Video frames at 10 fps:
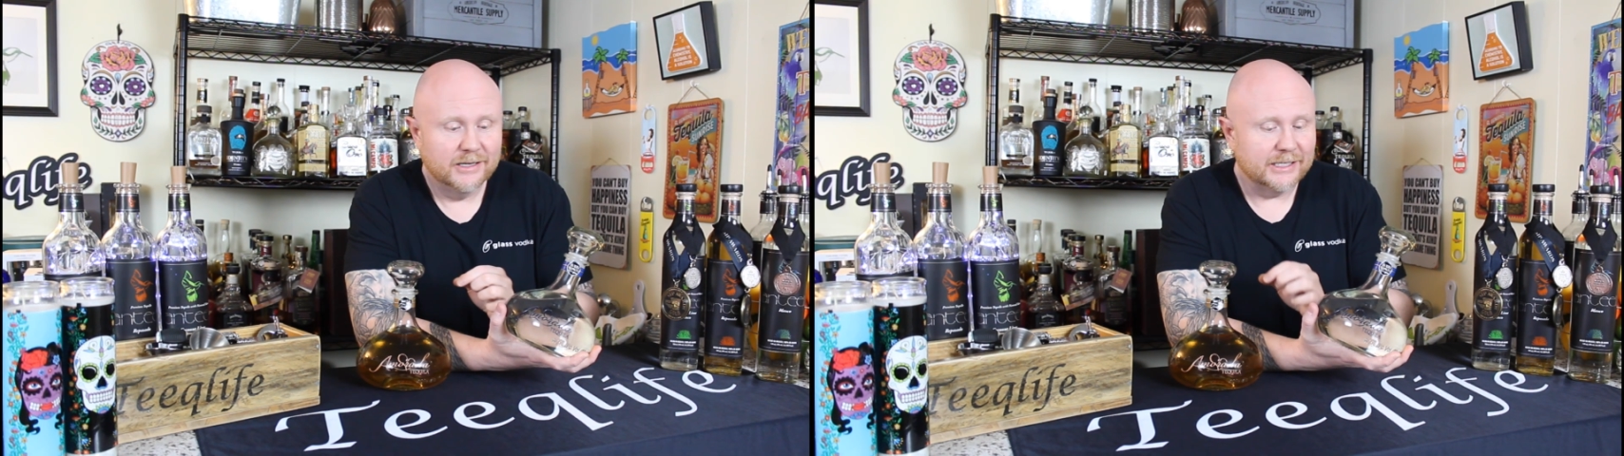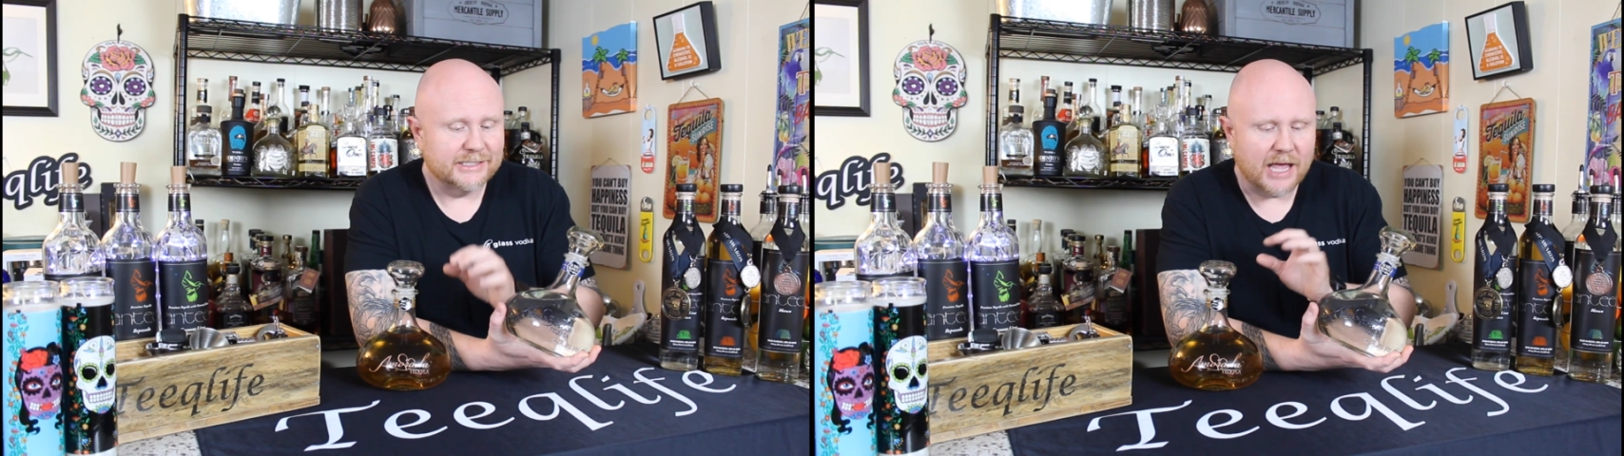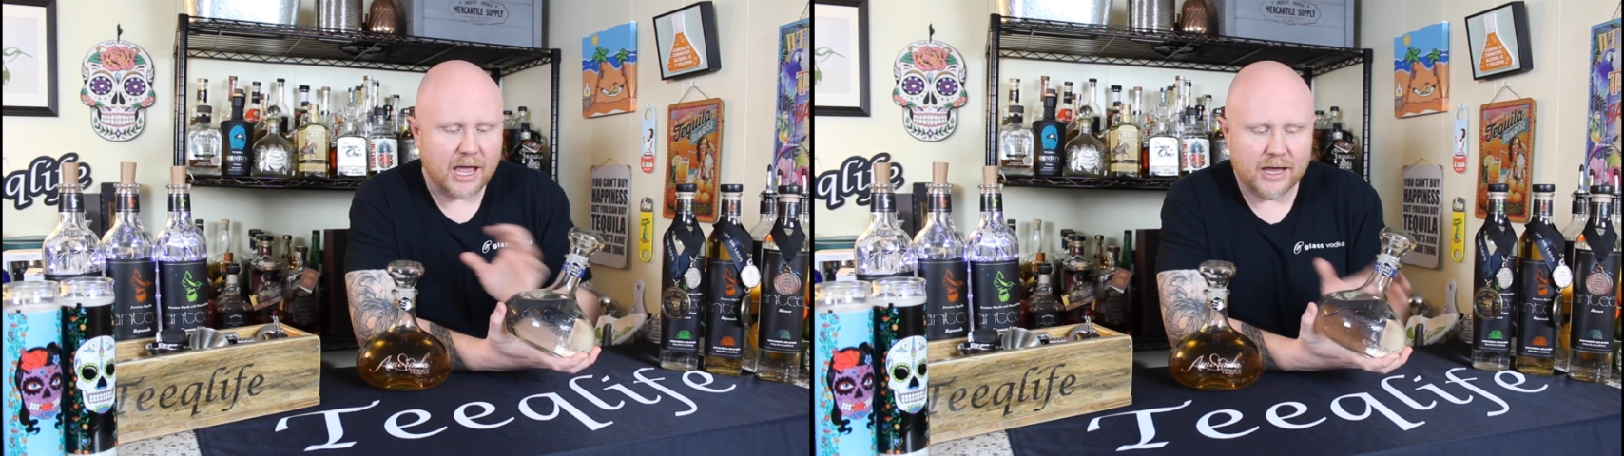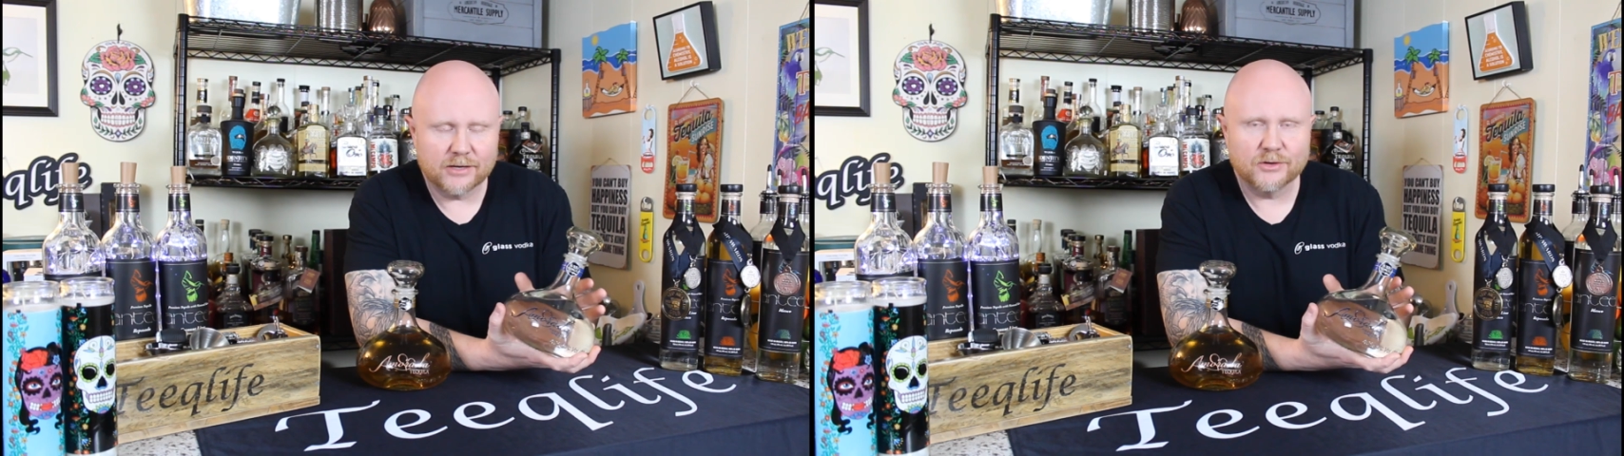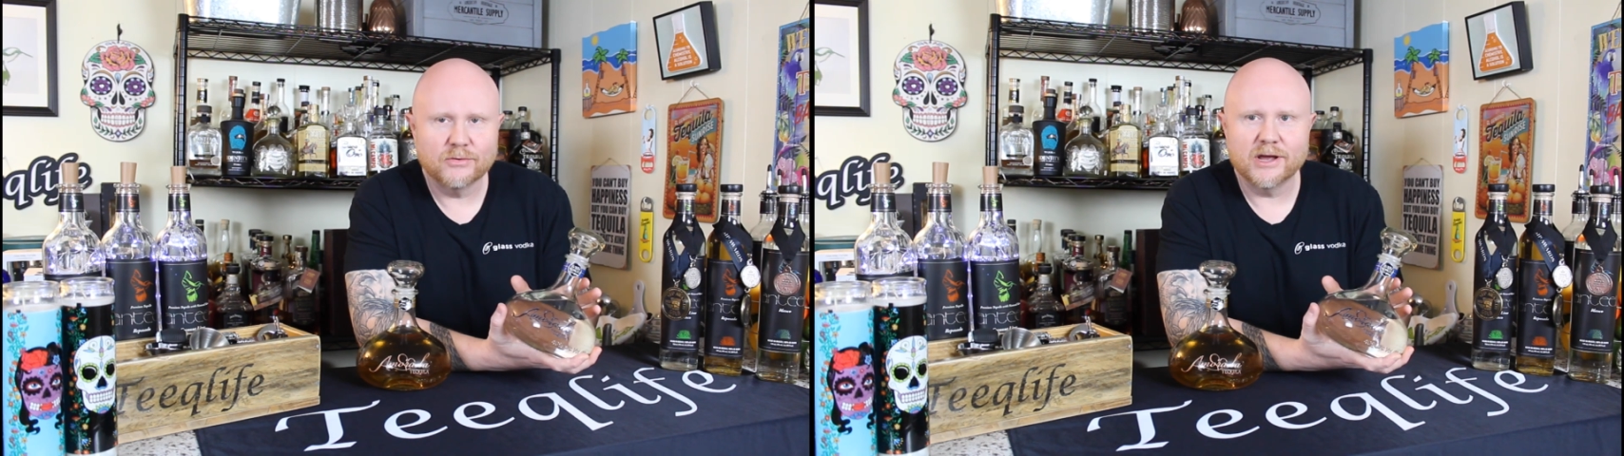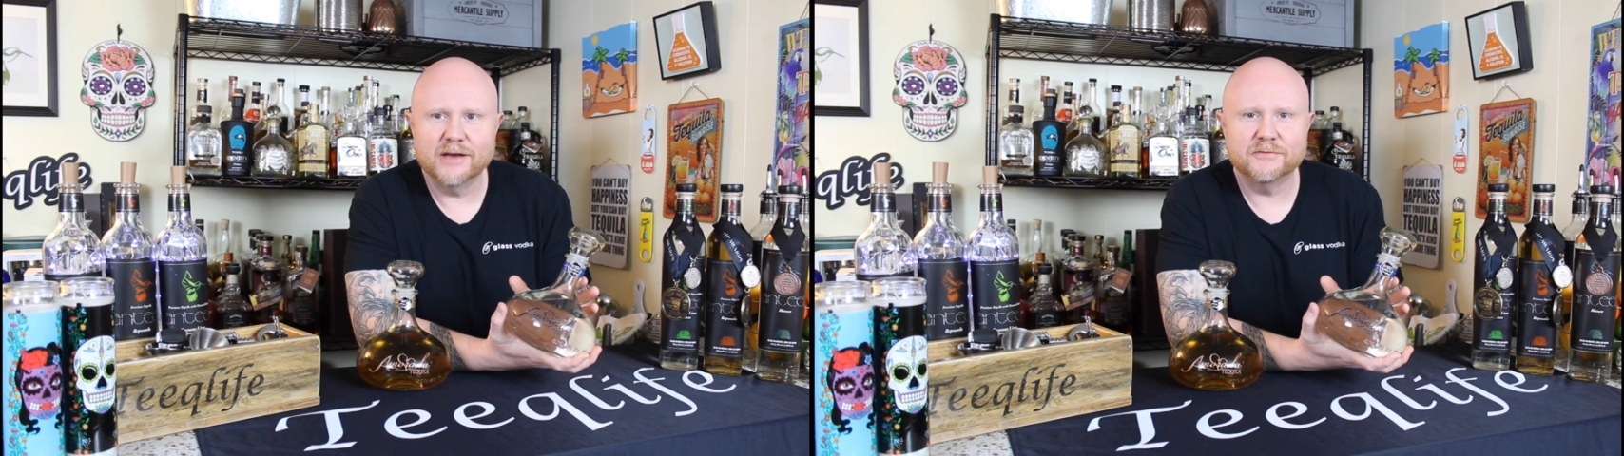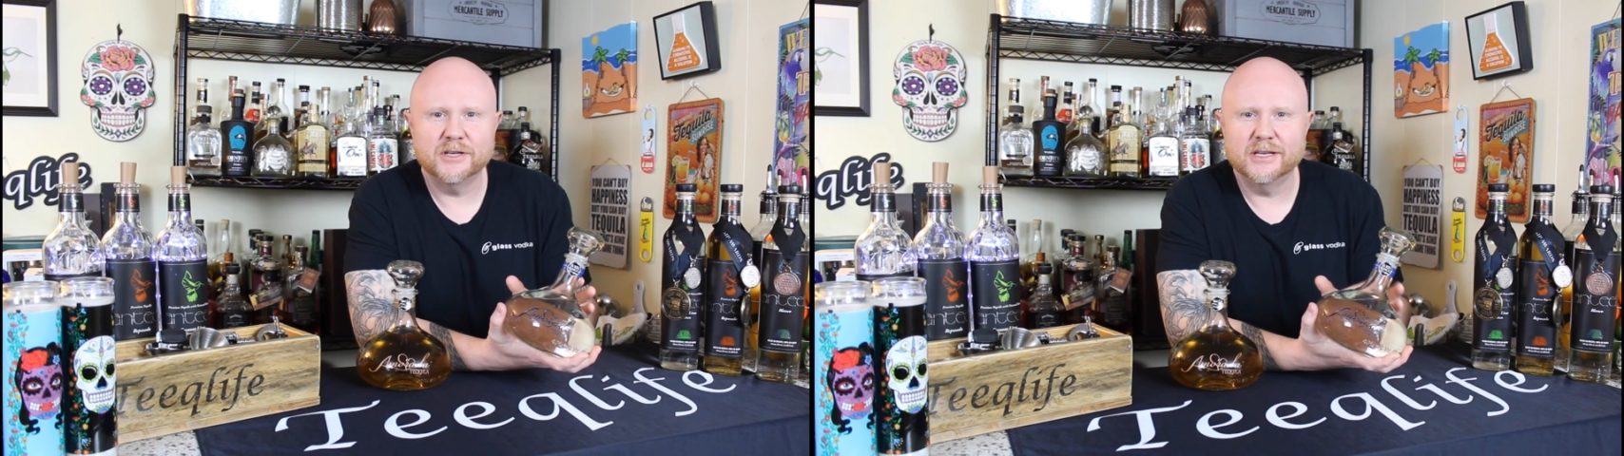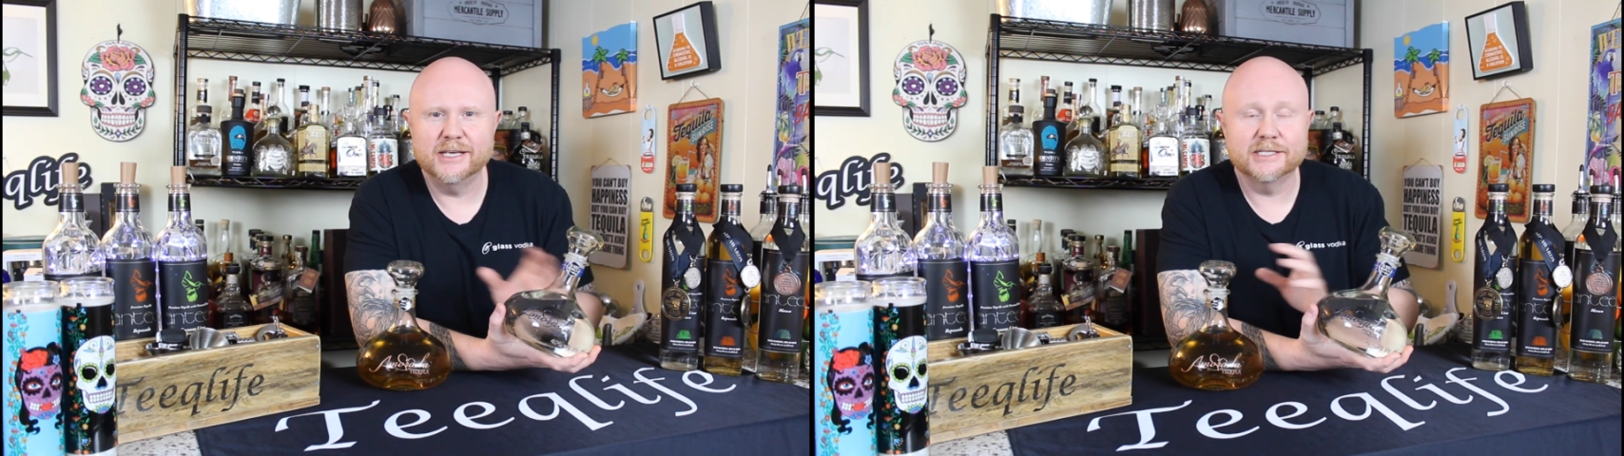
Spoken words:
It's handcrafted.